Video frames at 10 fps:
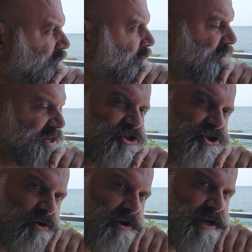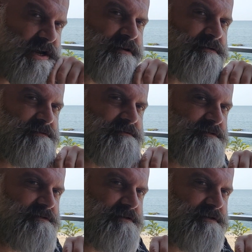But enjoying
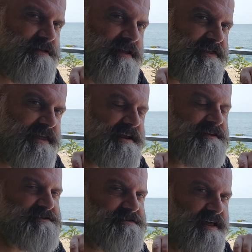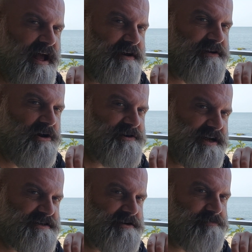the things that
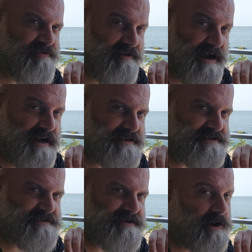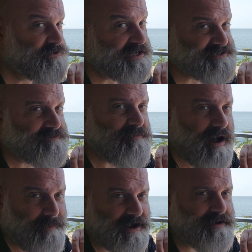Odessa provides, Odesa
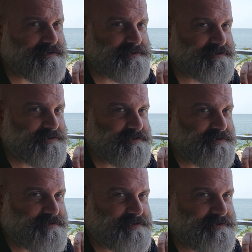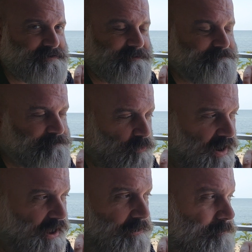Mama,
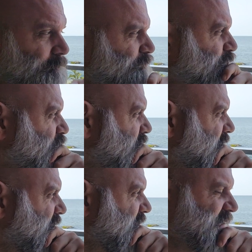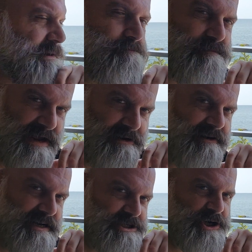well, that's a
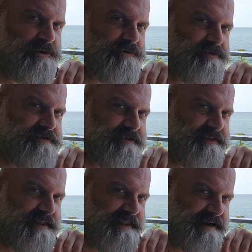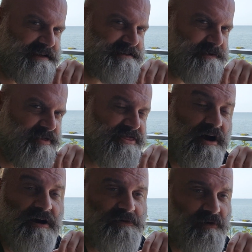bigger issue than letting some
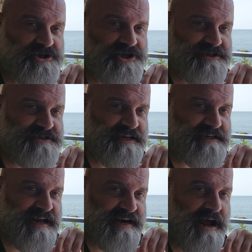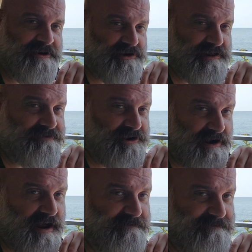thug Russians dictate how you live your life.